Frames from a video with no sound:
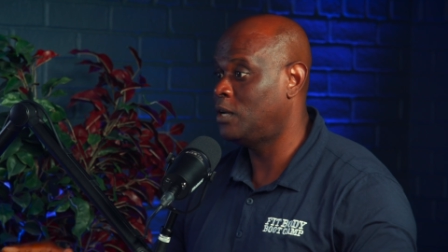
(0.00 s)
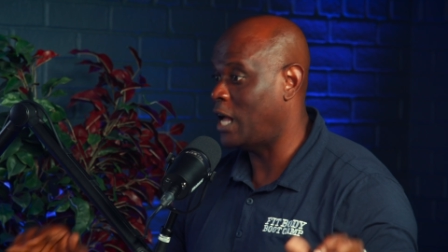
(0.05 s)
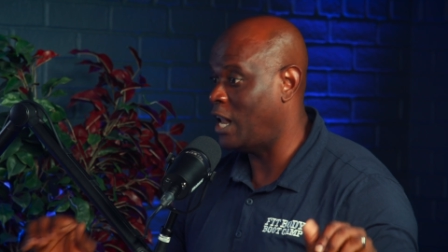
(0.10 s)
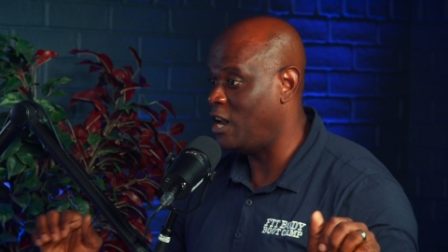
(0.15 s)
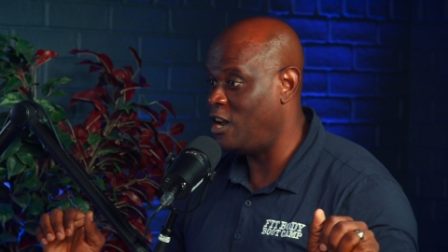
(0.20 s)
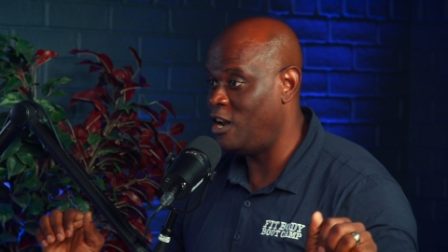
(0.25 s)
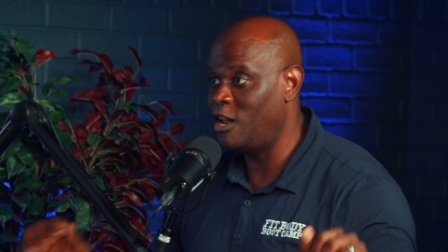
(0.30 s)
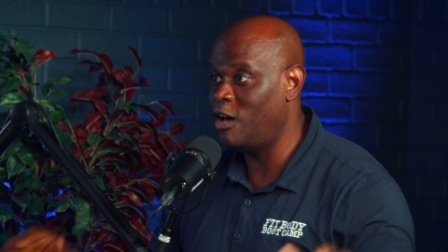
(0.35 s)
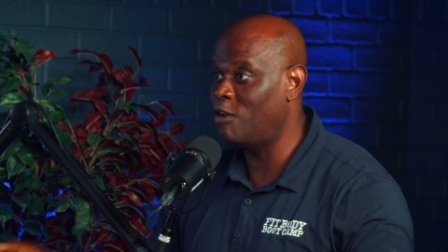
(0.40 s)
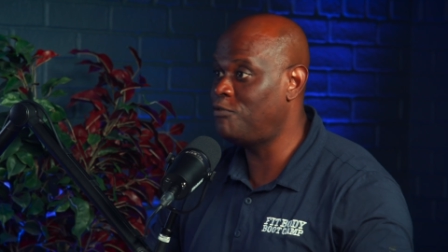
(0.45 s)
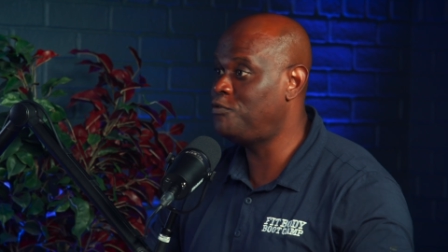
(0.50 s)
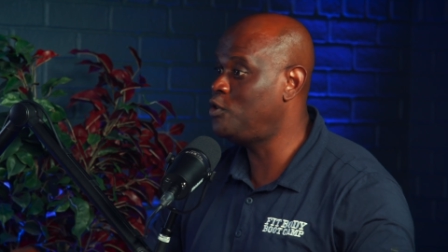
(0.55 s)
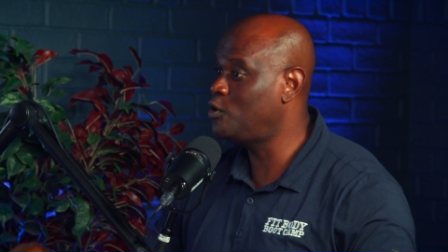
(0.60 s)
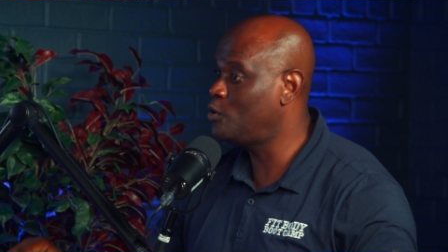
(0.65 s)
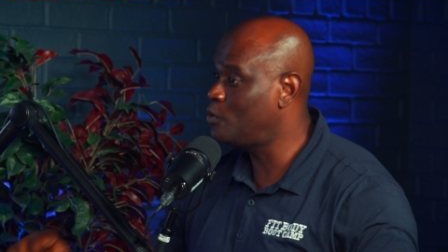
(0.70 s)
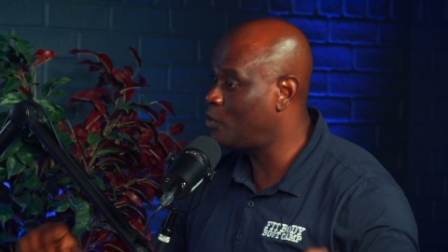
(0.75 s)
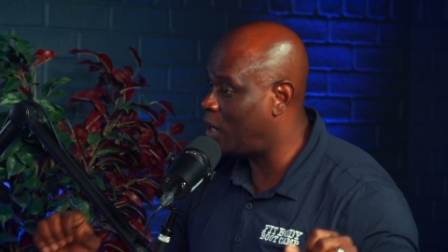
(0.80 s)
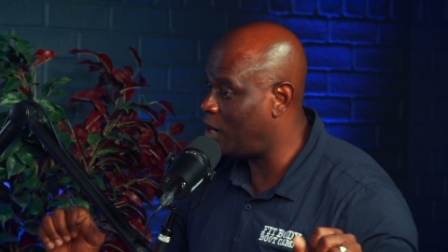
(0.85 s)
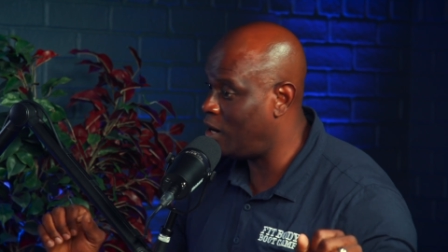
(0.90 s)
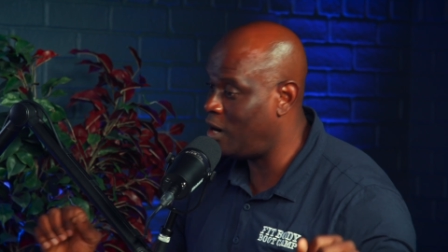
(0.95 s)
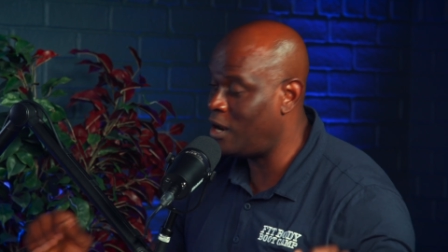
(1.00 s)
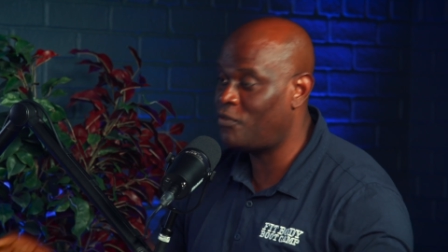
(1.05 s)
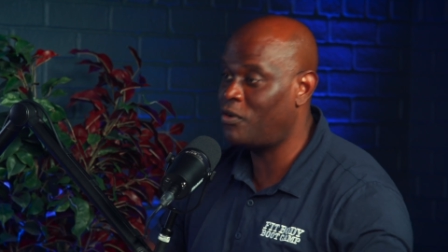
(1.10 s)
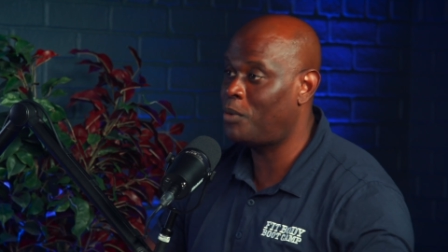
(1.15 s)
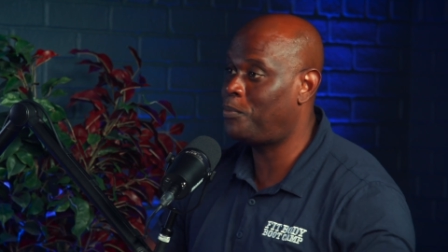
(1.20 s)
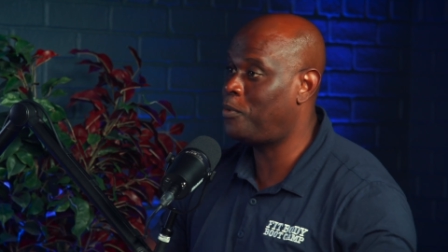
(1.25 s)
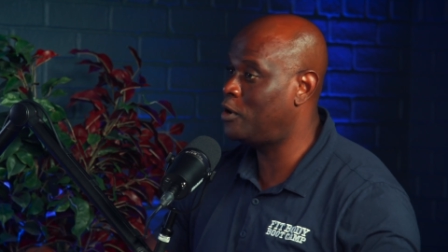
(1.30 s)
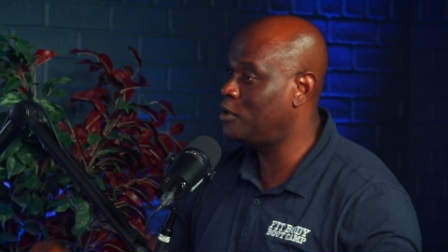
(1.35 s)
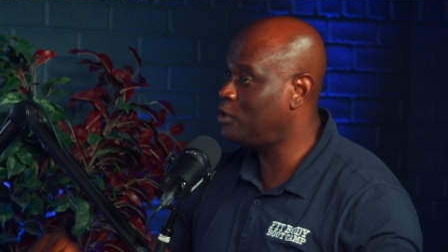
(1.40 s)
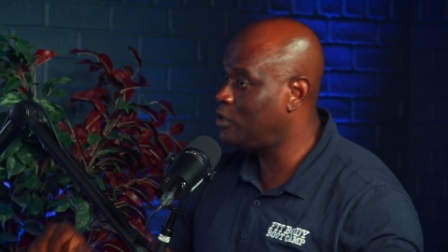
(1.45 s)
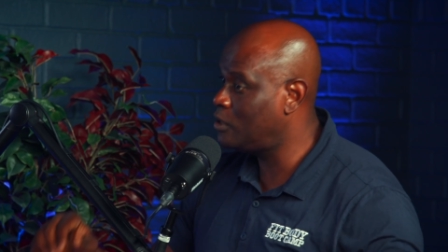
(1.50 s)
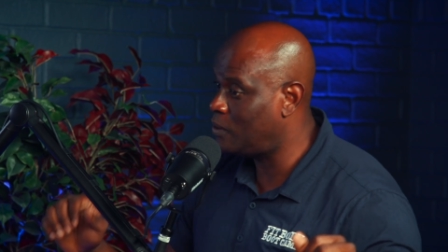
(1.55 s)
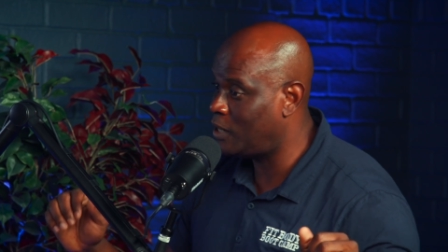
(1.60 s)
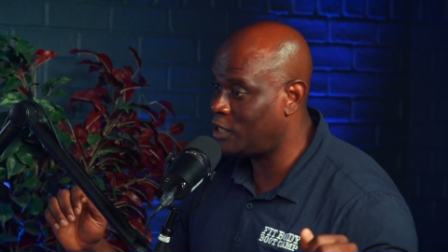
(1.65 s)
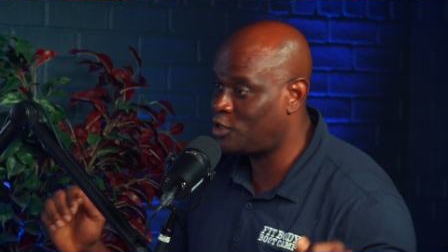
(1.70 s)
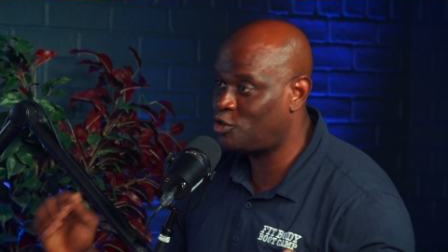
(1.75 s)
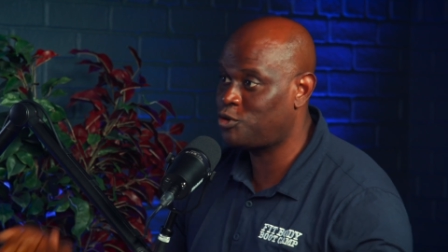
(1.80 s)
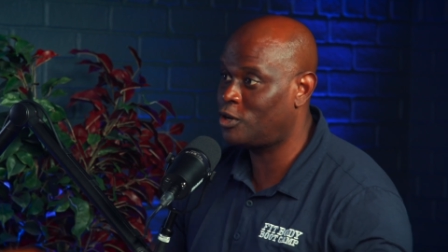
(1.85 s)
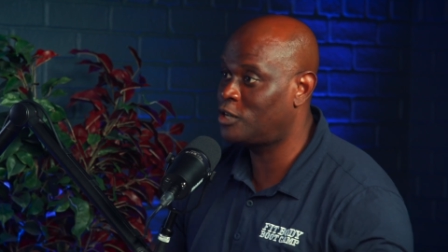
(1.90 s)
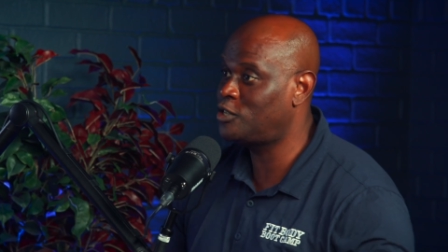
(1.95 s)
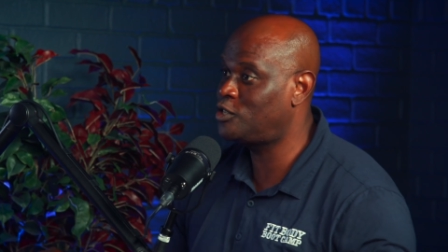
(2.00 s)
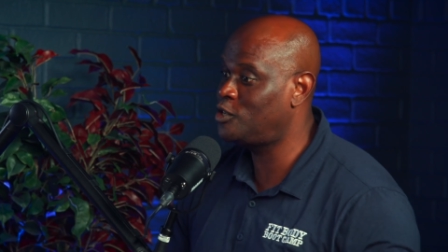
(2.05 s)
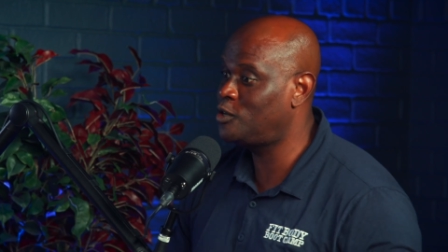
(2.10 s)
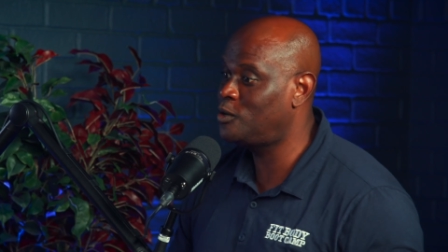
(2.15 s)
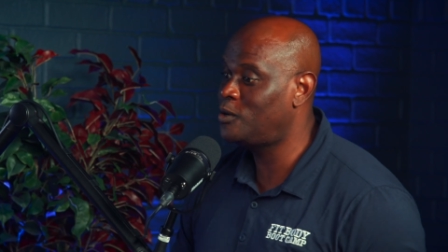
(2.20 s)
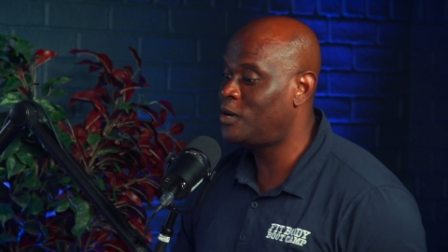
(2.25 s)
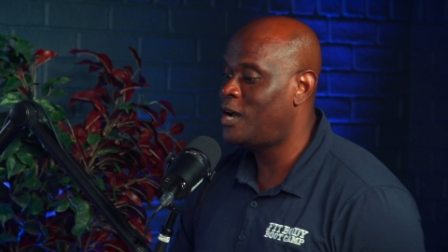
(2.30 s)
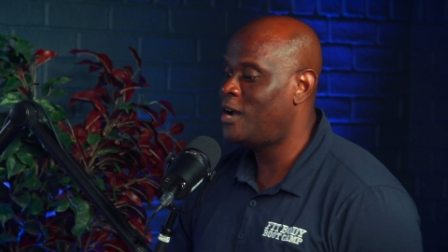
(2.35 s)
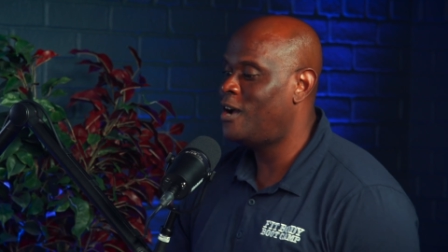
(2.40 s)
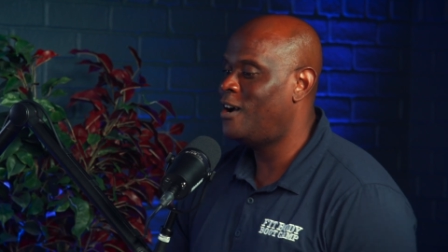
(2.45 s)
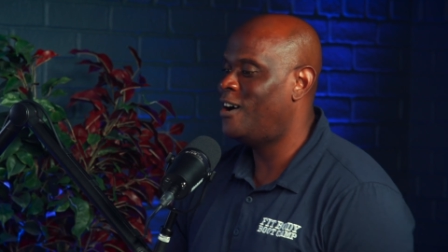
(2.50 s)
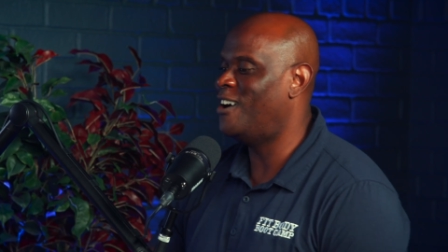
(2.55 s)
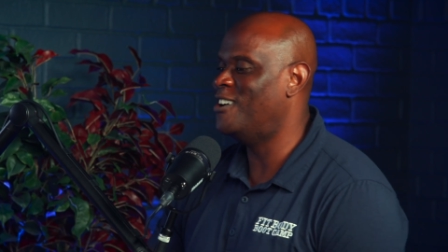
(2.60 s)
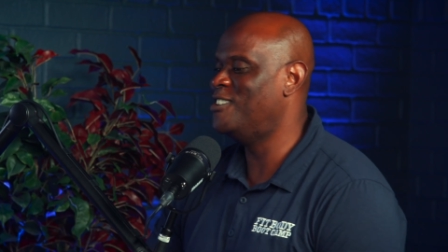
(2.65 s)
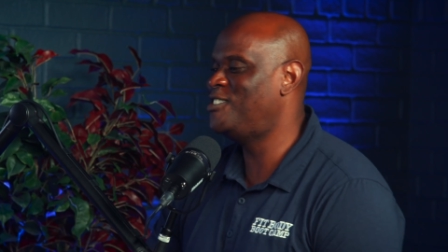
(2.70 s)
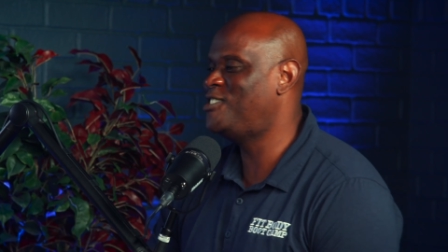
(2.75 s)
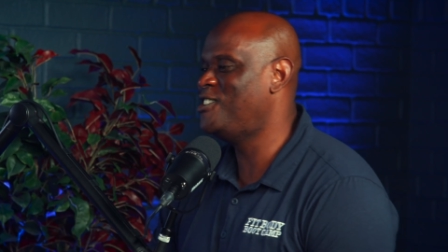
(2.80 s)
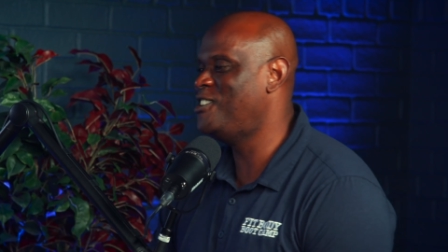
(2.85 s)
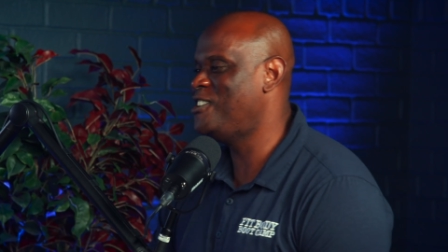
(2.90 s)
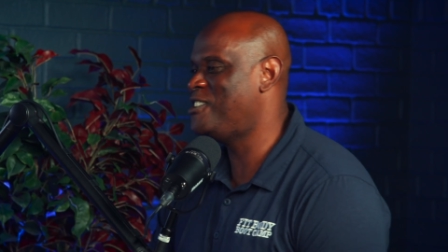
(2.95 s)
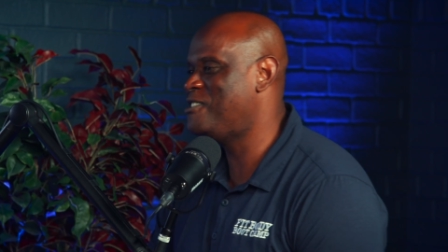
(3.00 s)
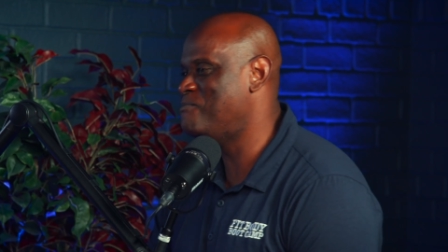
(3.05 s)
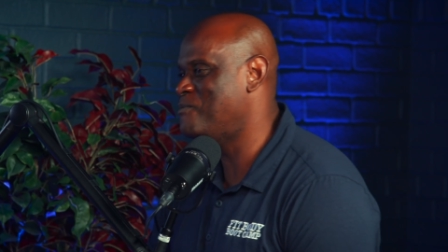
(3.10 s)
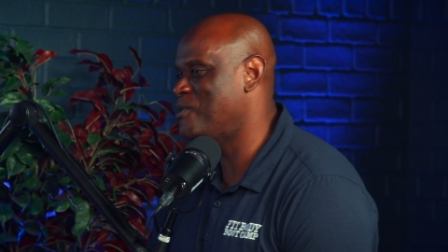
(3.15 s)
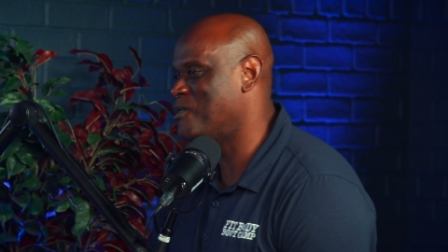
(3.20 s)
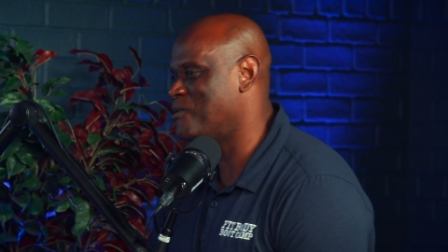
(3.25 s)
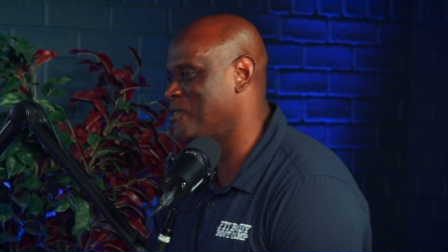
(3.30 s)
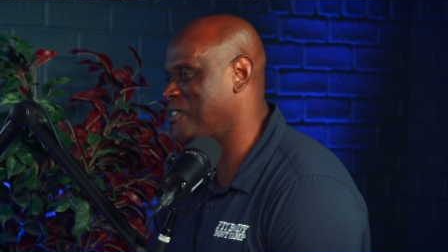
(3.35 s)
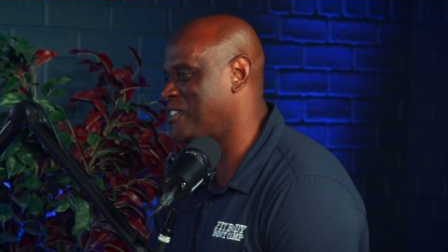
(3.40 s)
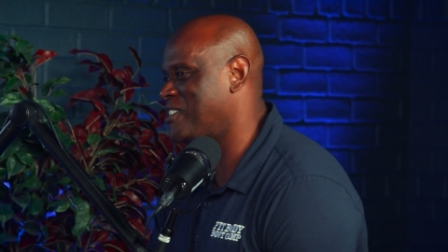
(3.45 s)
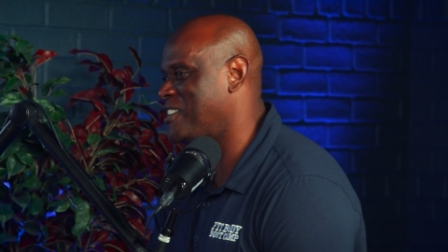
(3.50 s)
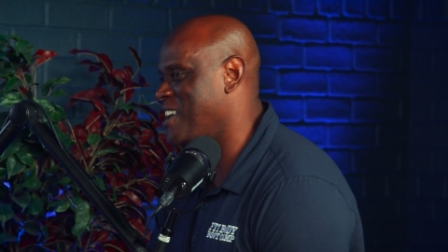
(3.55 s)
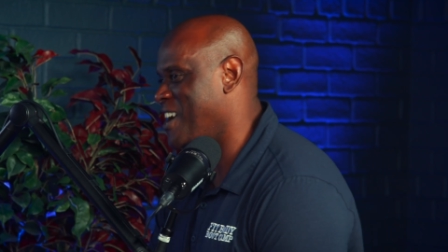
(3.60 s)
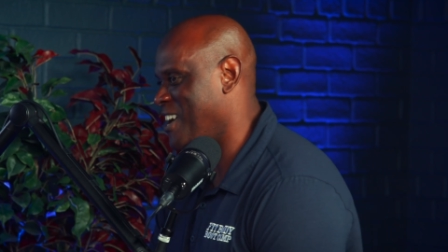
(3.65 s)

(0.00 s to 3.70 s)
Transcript: I love you. I love upon you. I trust you until you give me a reason